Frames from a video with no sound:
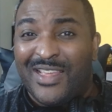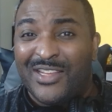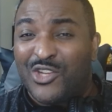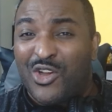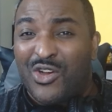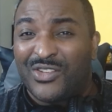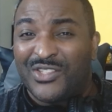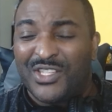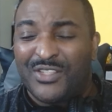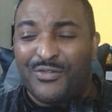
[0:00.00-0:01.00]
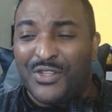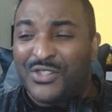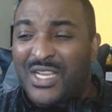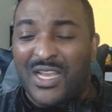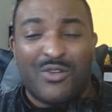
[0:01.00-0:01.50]
and talk just feels
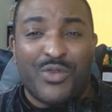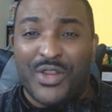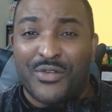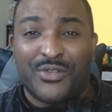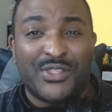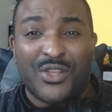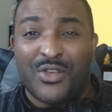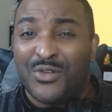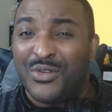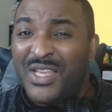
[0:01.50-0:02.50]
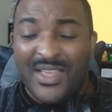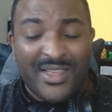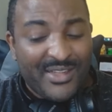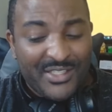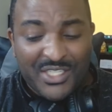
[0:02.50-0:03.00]
kind of weird. So
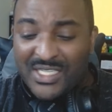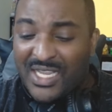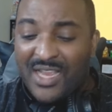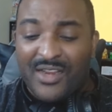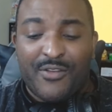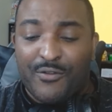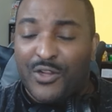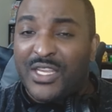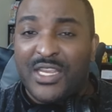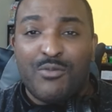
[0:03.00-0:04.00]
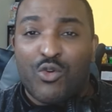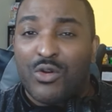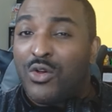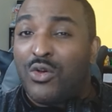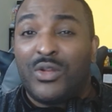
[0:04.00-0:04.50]
just kind of looking more
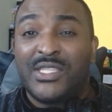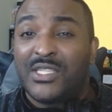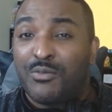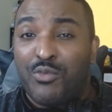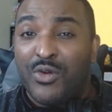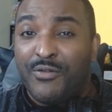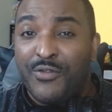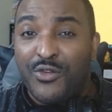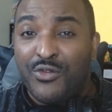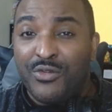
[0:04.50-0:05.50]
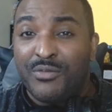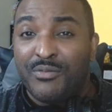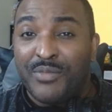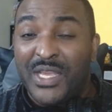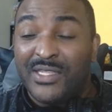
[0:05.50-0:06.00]
in a holistic point of view,
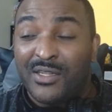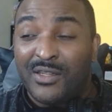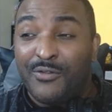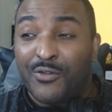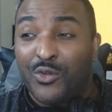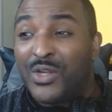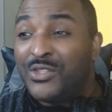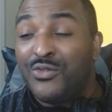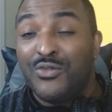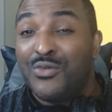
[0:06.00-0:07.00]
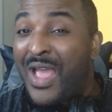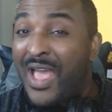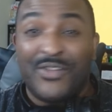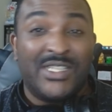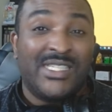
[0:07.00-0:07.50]
basically for the ones who
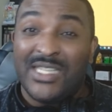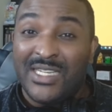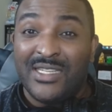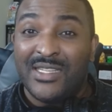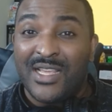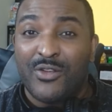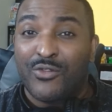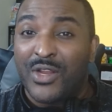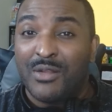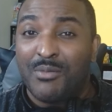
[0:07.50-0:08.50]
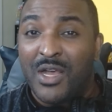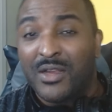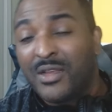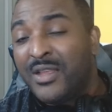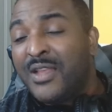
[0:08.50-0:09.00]
haven't seen, read the
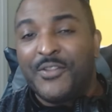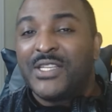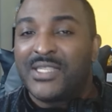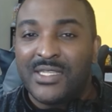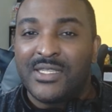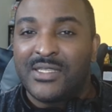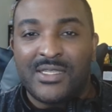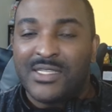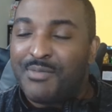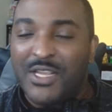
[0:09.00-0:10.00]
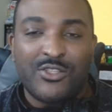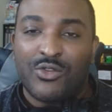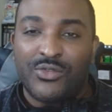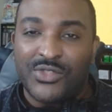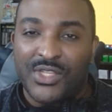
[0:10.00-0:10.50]
manga, this makes
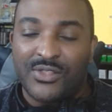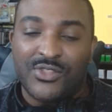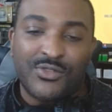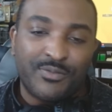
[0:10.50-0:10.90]
total sense.